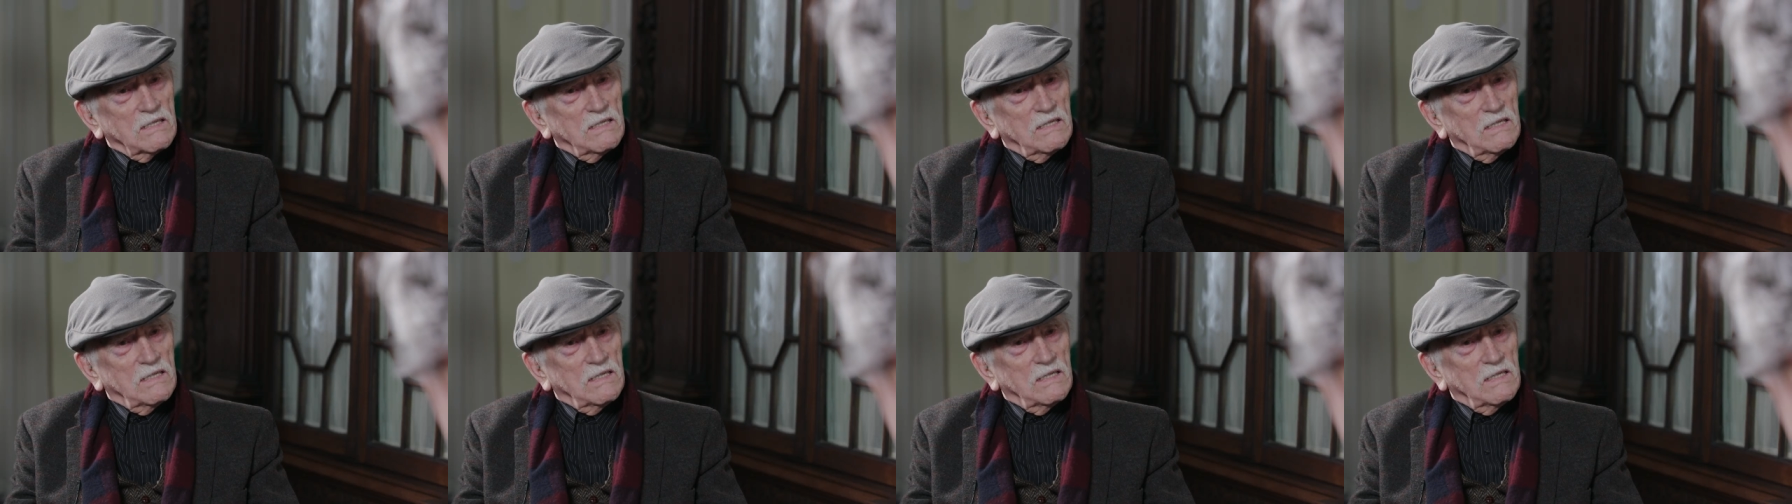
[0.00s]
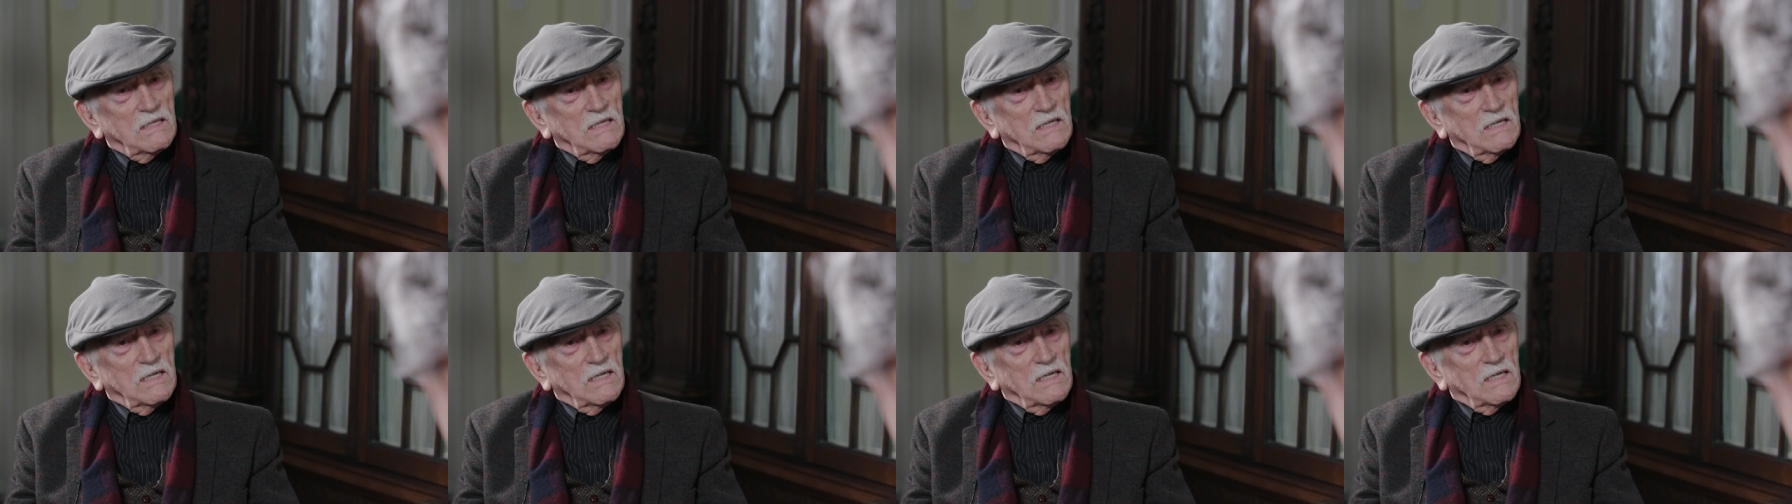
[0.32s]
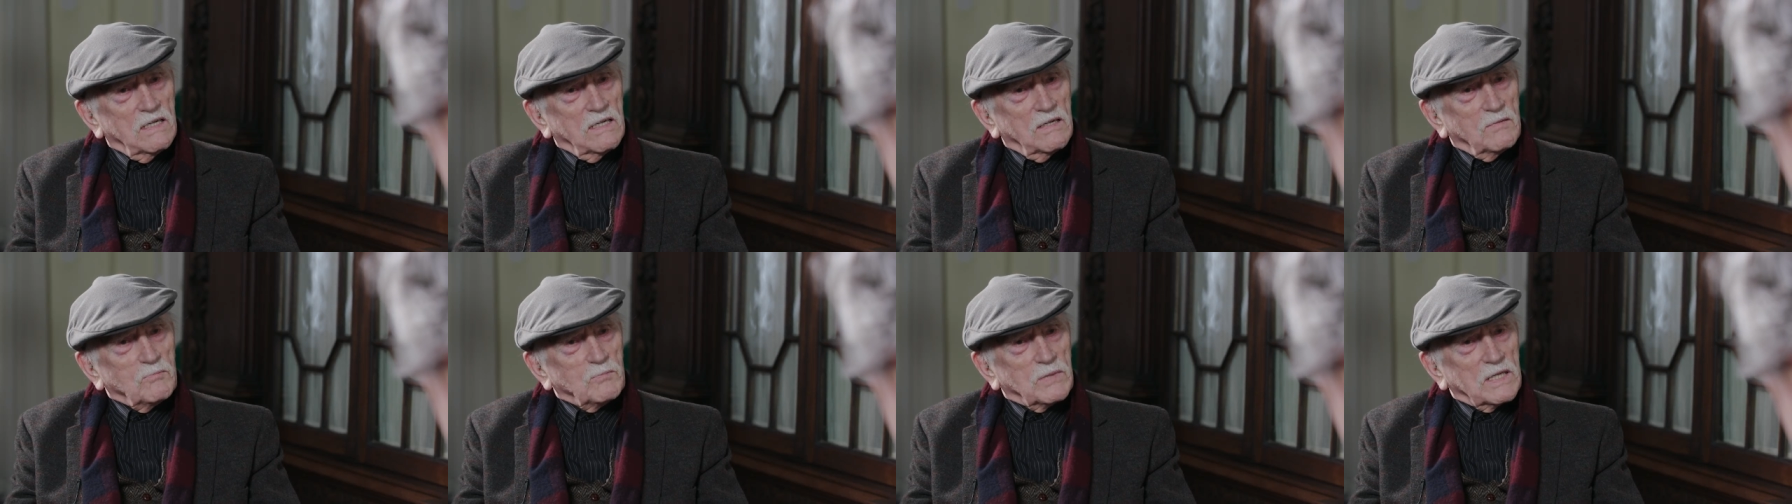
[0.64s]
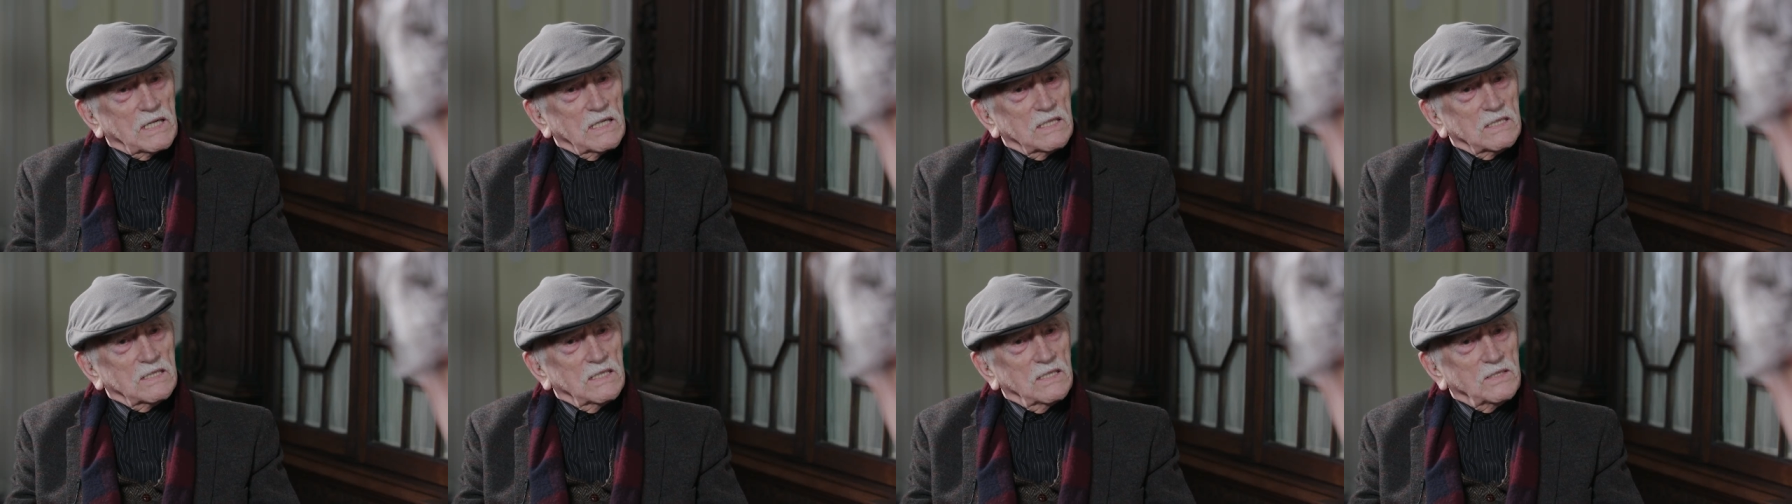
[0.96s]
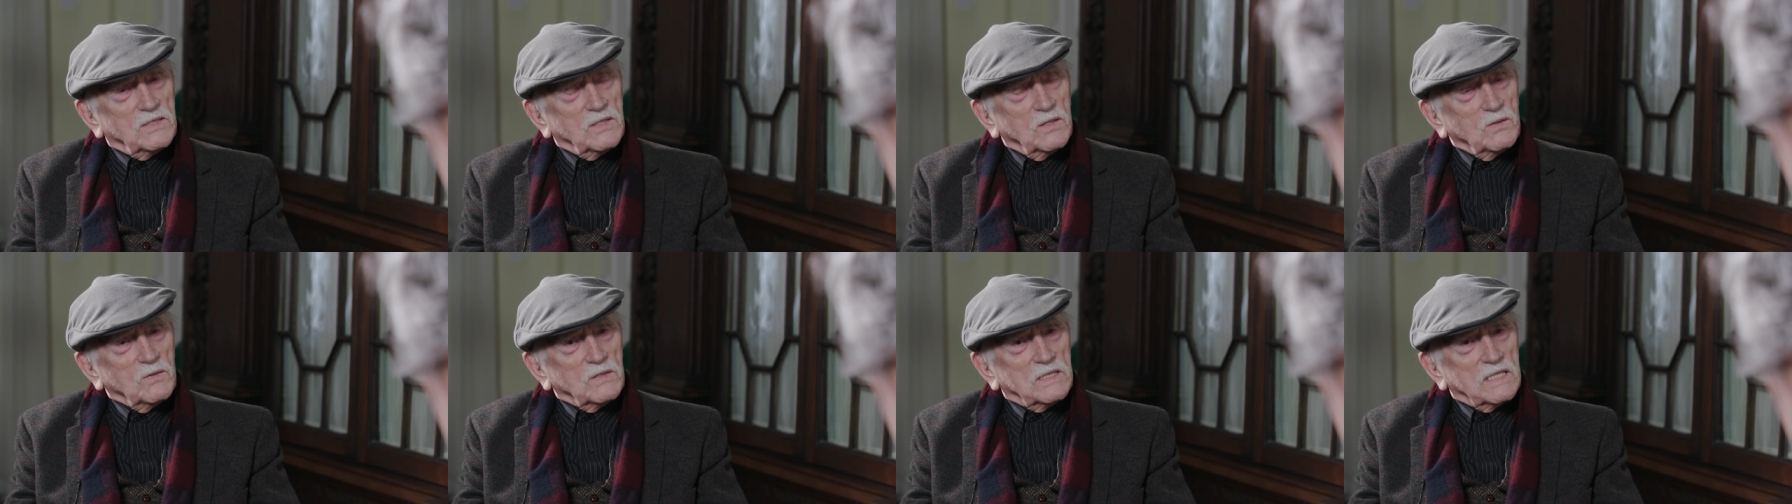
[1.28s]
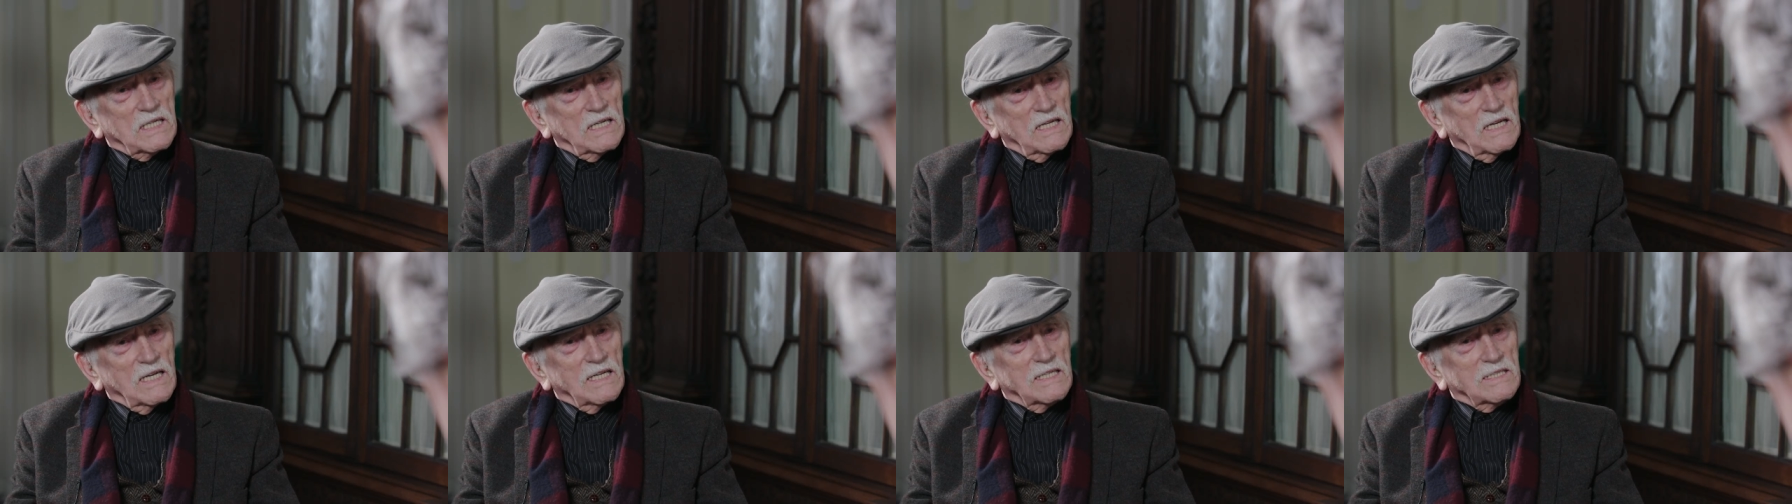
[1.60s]
Yeah because they do
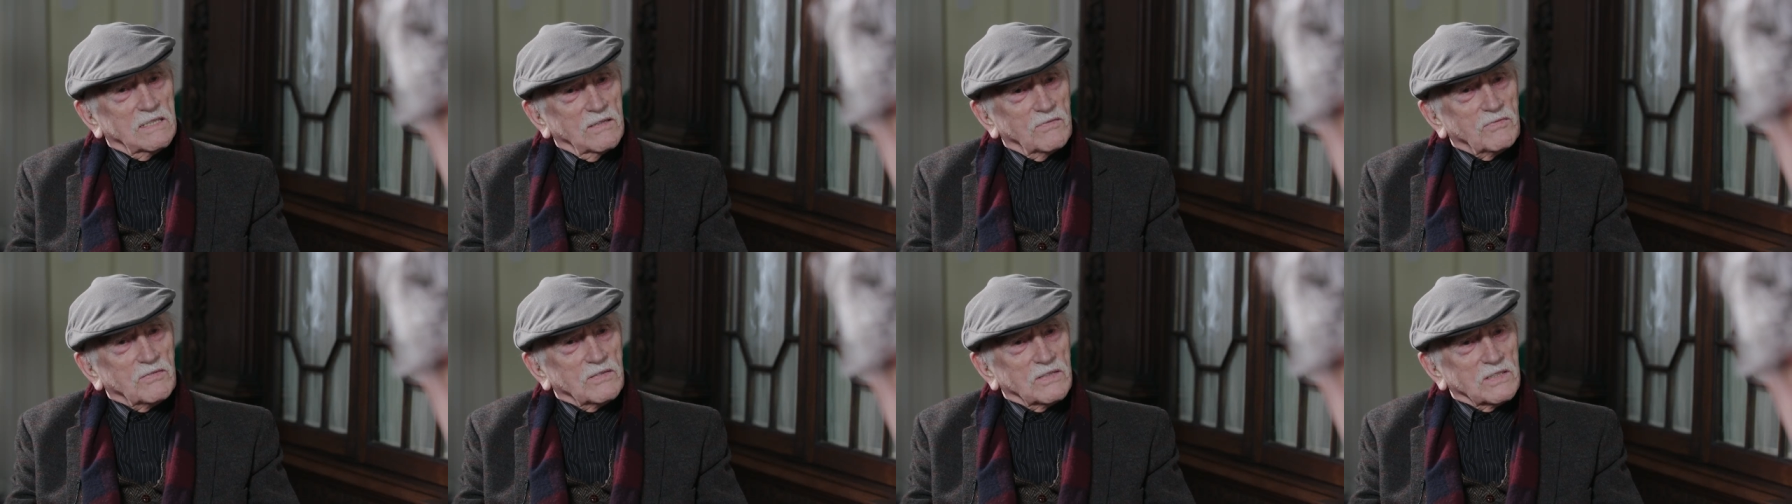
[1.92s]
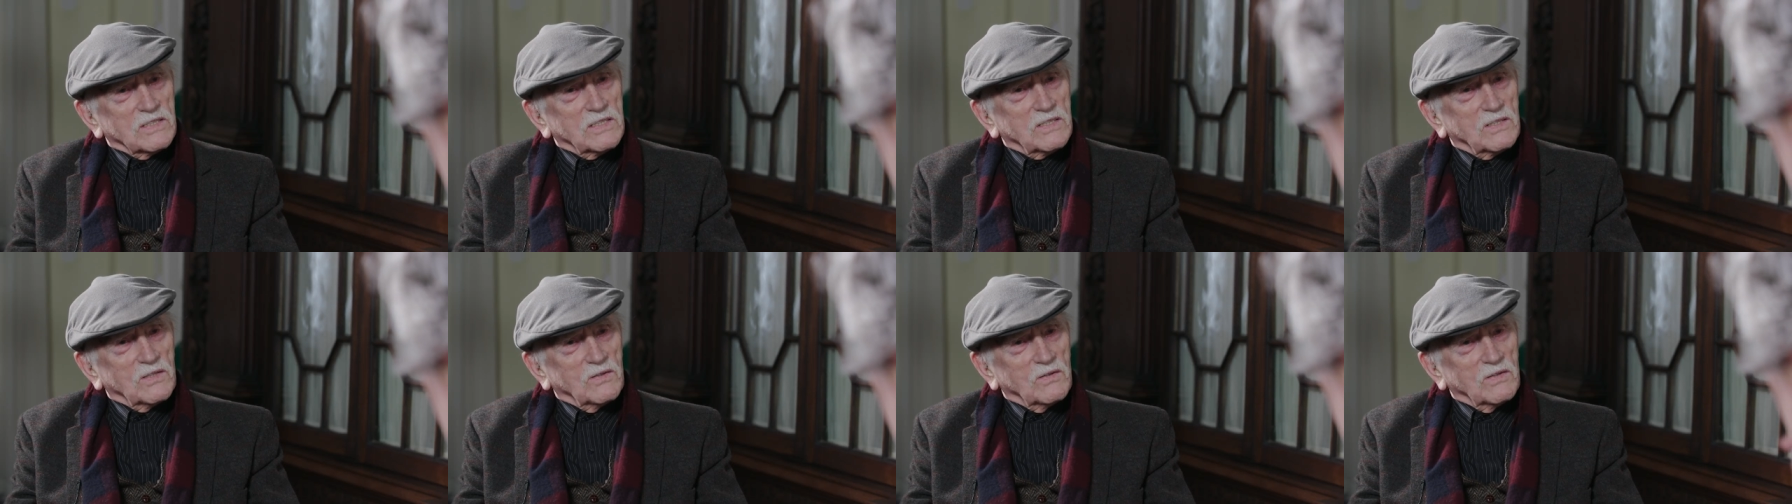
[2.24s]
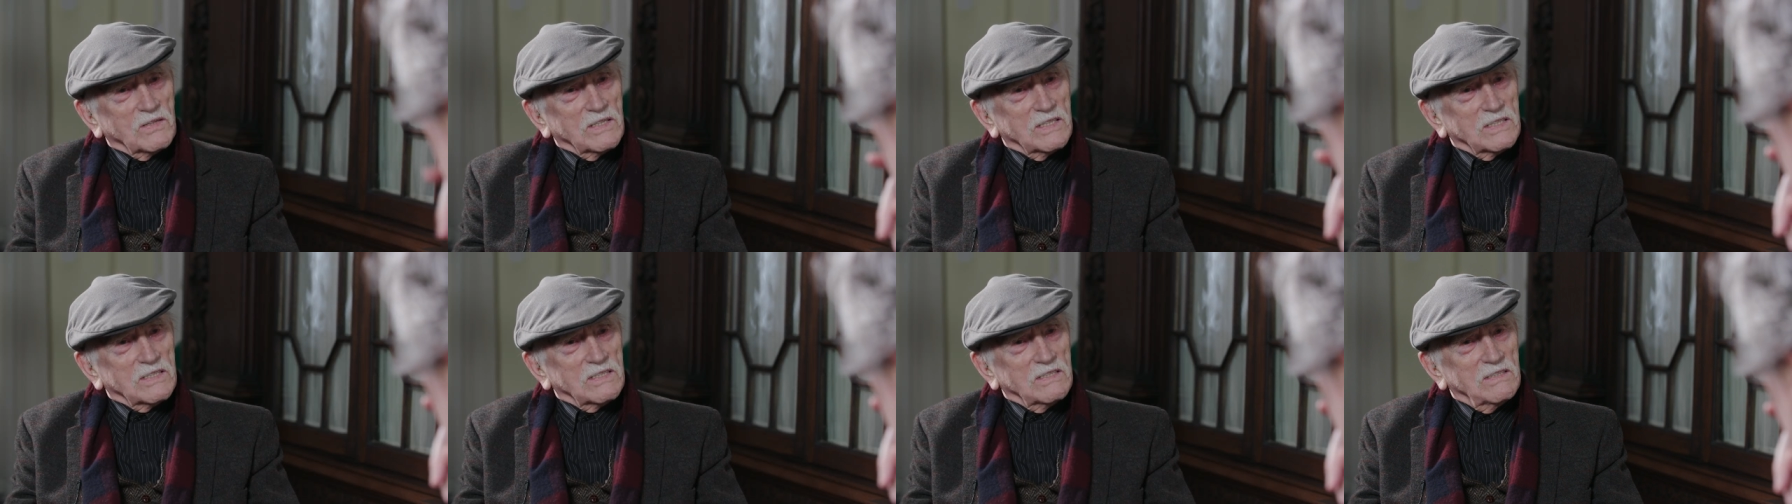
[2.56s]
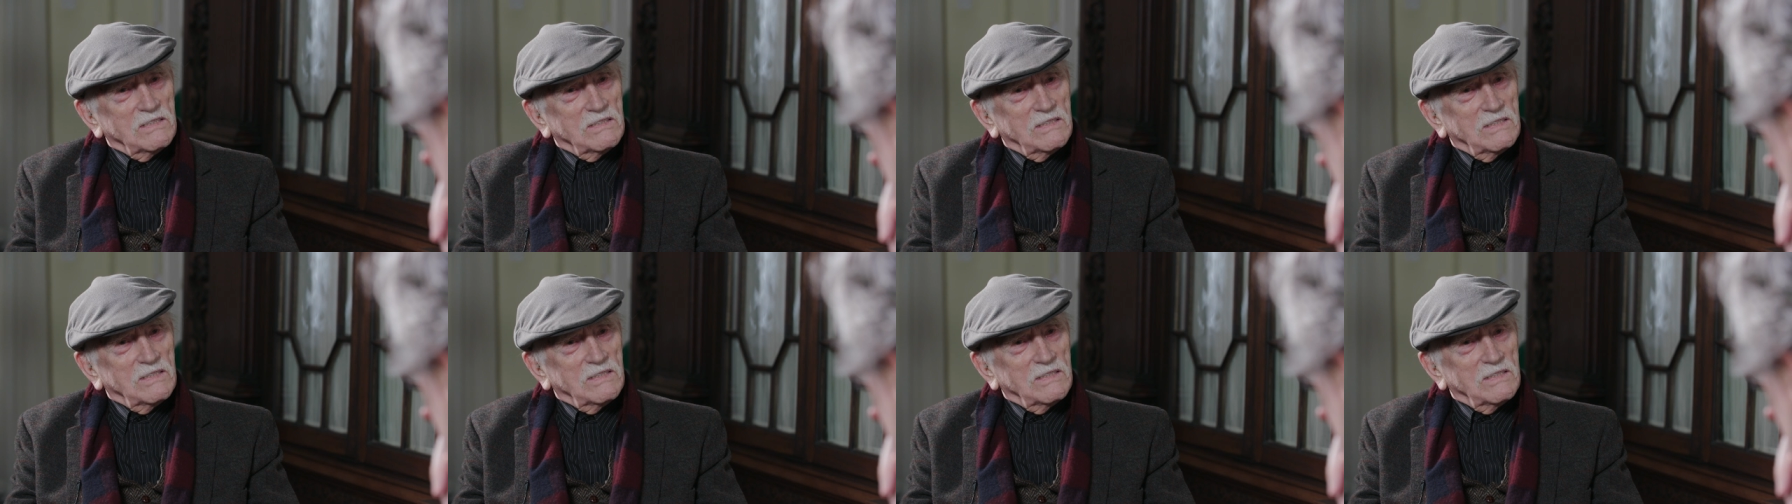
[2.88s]
tell different stories.